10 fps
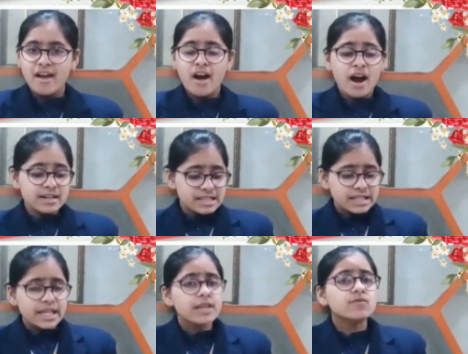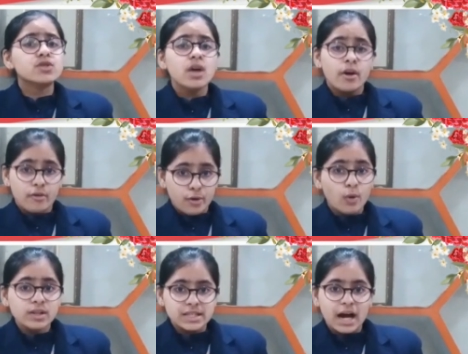her sleeves
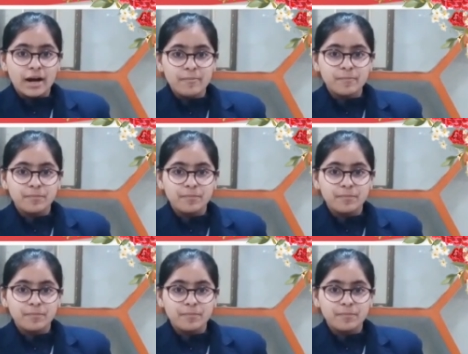rolled up,